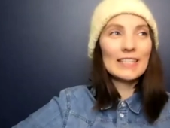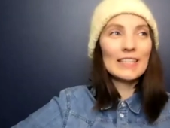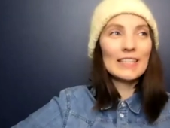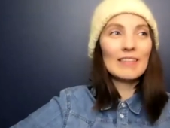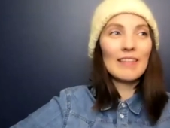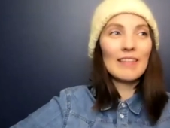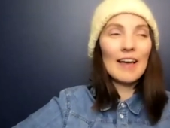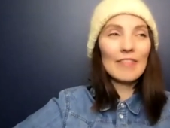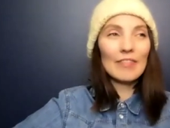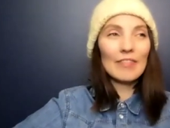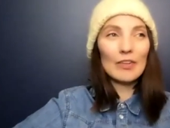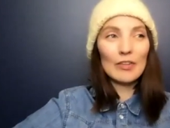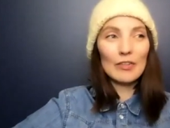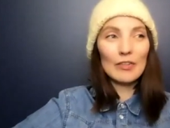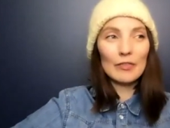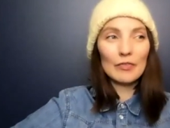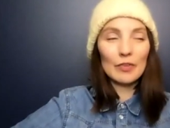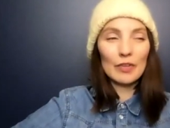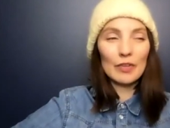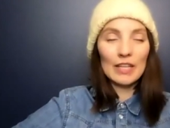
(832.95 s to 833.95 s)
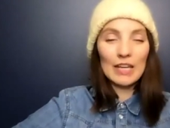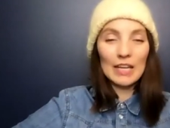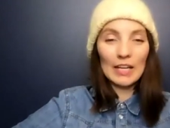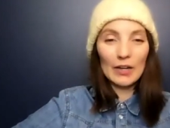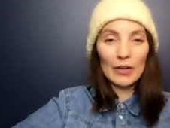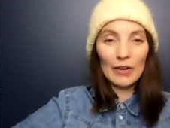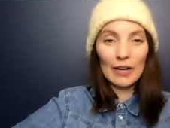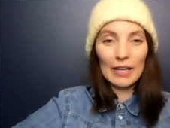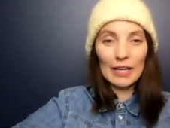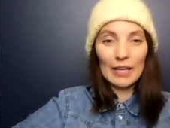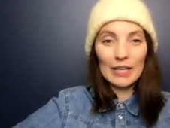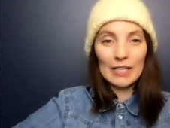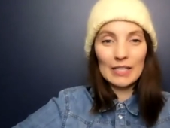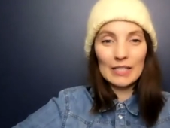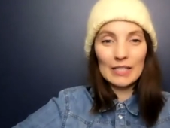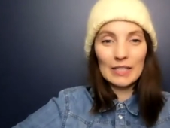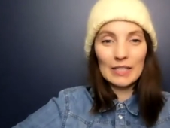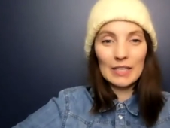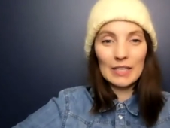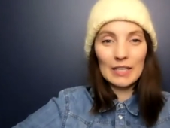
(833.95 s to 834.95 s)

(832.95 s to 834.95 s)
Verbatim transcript: the level for the knit crate? Is it